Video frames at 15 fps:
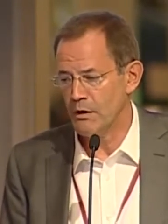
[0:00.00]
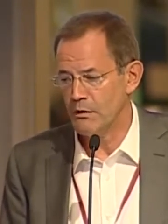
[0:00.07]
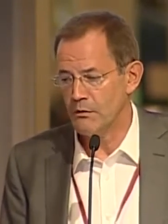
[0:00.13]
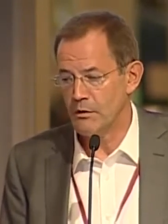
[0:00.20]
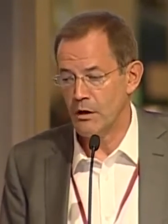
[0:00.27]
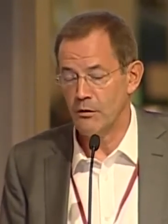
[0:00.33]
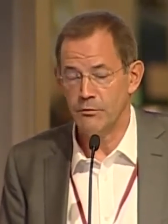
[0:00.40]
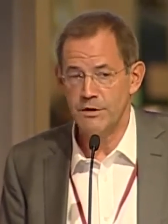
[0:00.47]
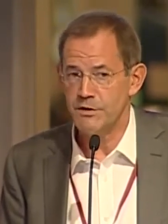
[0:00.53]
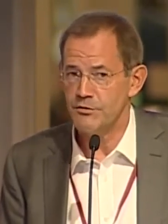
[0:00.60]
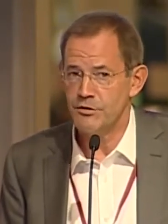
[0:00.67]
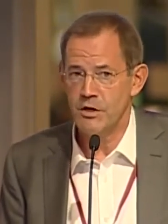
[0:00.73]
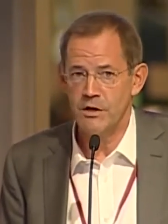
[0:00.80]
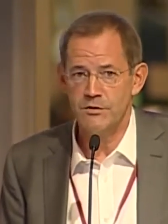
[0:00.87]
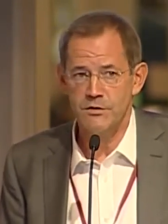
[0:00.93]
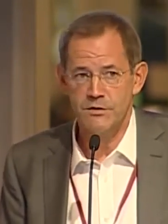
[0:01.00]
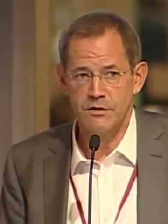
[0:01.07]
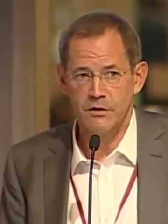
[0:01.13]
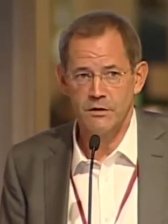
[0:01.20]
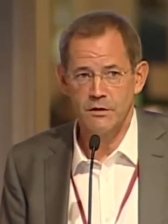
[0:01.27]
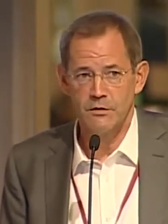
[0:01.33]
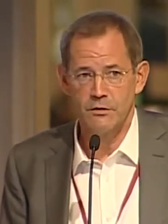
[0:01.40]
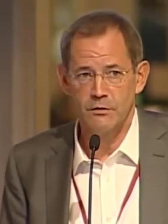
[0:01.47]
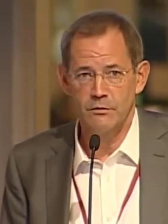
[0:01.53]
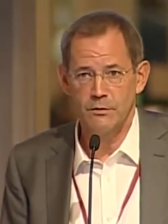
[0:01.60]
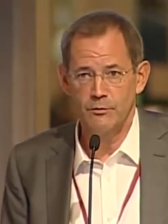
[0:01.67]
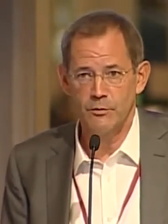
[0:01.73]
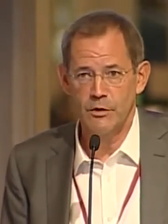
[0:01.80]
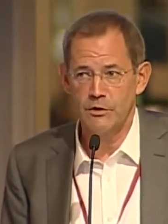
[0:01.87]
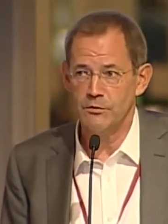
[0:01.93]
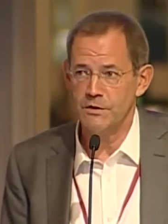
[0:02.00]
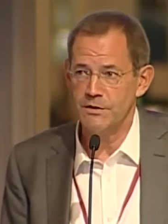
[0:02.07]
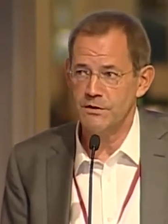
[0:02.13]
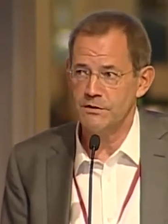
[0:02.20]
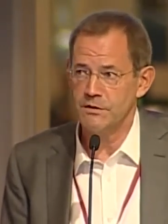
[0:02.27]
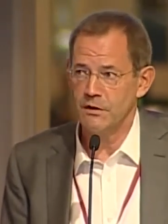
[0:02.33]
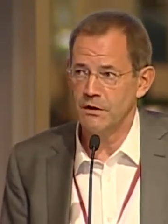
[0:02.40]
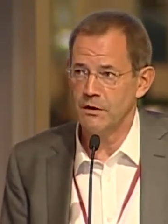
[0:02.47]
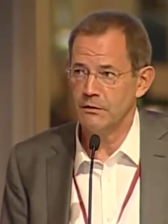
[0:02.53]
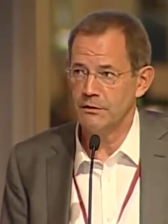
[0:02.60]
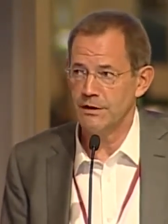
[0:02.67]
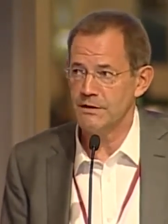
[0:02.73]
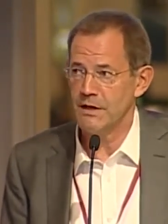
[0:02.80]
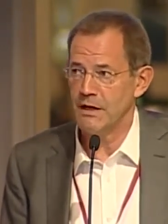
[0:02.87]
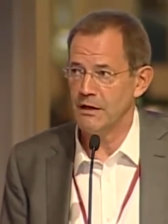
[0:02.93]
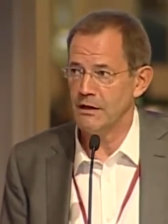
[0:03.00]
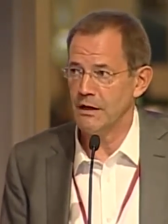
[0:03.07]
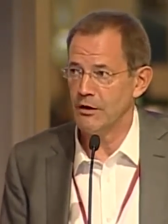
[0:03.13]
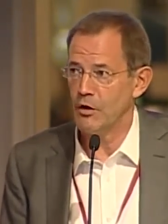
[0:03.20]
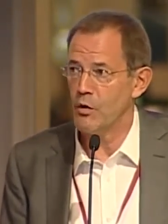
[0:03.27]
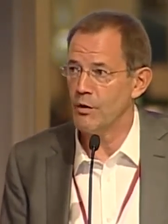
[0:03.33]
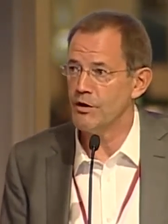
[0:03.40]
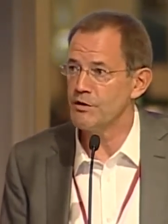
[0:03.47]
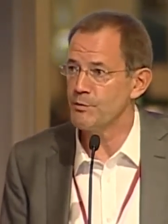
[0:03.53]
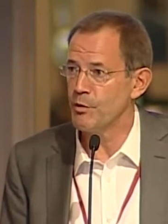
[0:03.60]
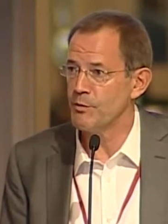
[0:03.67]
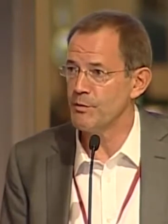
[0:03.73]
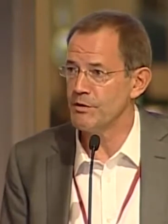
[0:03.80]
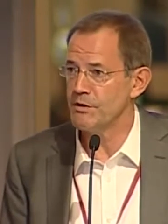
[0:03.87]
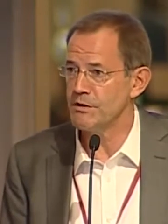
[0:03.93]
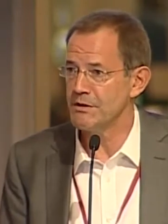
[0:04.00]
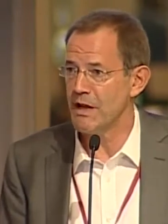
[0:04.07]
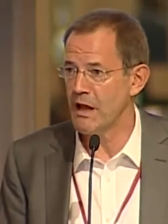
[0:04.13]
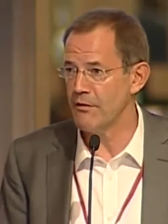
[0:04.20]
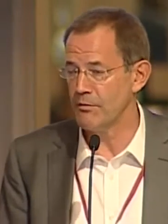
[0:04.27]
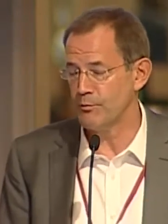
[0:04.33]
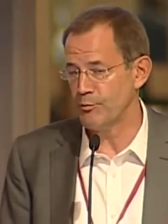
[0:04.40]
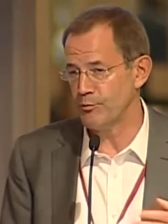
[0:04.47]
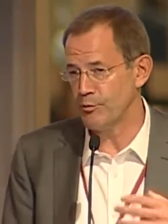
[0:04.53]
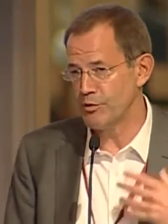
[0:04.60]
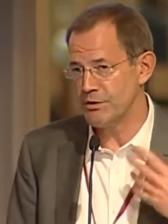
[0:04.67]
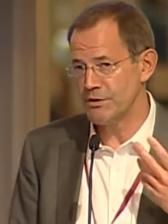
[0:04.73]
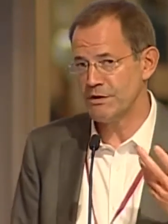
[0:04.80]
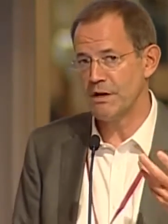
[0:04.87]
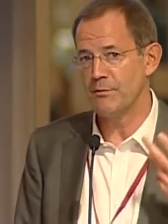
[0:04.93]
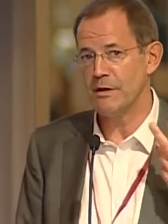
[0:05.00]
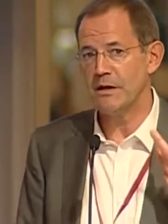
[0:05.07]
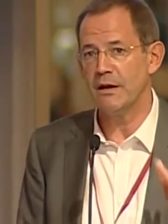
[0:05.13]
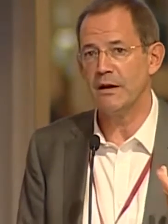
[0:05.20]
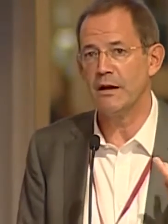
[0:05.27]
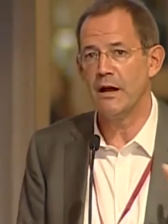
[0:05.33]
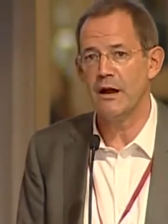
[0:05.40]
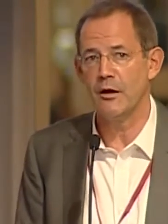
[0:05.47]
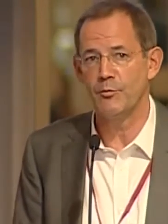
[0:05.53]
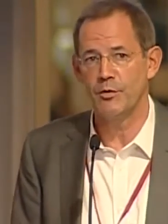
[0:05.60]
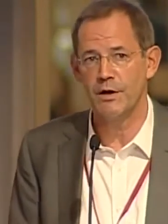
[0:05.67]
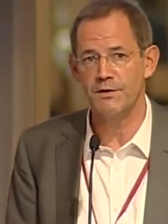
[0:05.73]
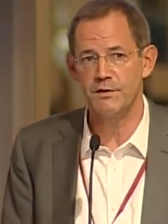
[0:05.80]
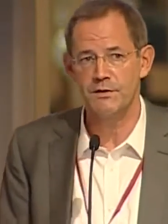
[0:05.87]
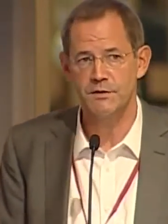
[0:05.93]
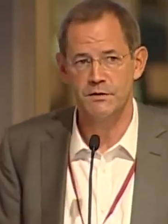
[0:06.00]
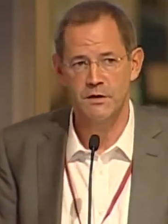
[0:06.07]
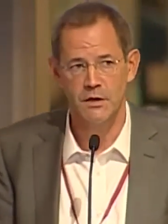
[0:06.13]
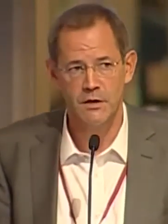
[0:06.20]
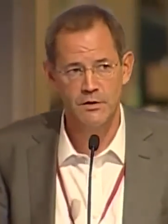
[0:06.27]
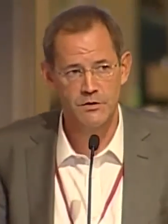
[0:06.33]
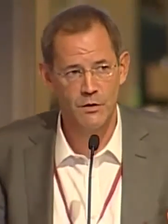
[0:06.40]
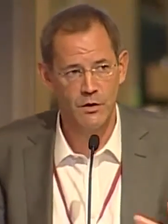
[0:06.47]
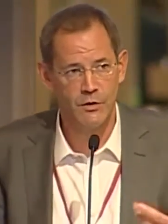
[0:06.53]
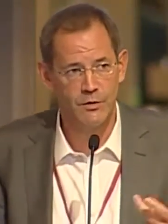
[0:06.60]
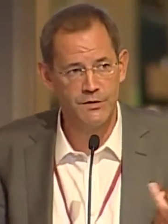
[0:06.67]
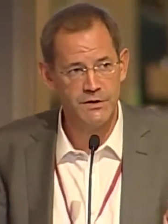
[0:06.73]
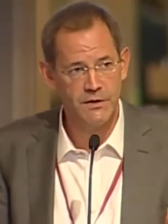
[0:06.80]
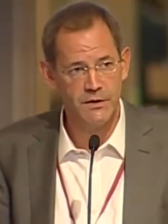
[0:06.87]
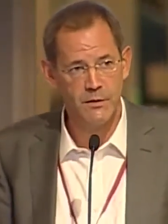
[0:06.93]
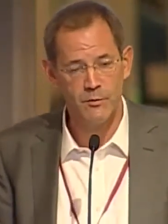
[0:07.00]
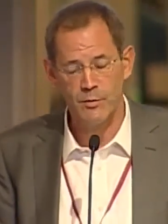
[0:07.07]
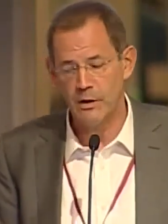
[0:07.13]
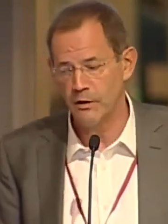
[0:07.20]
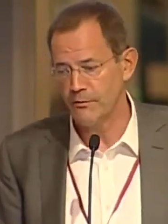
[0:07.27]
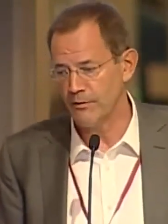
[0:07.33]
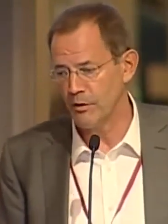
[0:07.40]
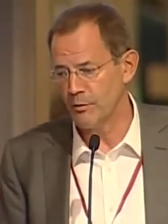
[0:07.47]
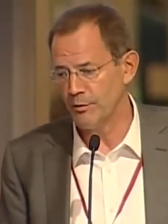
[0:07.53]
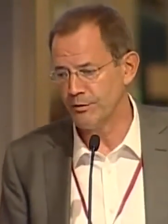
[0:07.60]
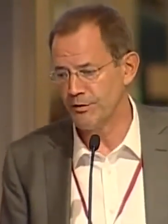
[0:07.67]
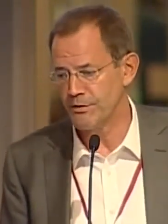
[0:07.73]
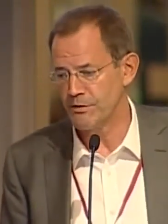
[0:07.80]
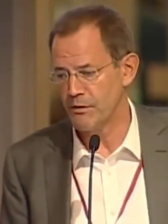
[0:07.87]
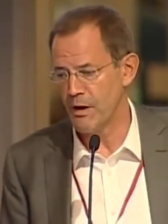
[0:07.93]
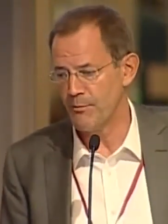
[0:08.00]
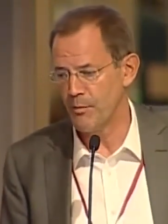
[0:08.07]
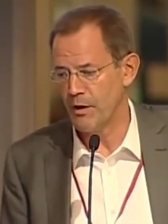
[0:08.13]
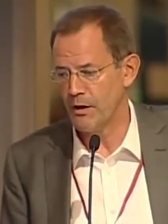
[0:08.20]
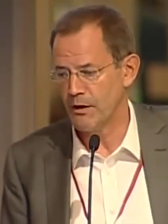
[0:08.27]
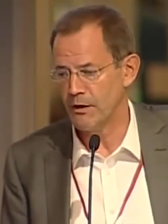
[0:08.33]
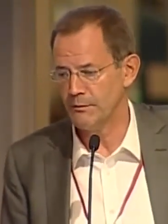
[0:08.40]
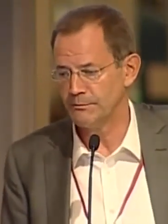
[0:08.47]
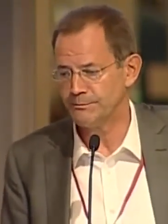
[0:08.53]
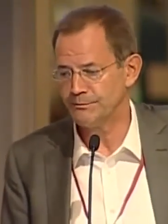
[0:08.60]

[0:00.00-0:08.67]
Recent changes, increases, let's say, in coinage purchases have been done at higher prices, so I don't see them being available to the scrap market.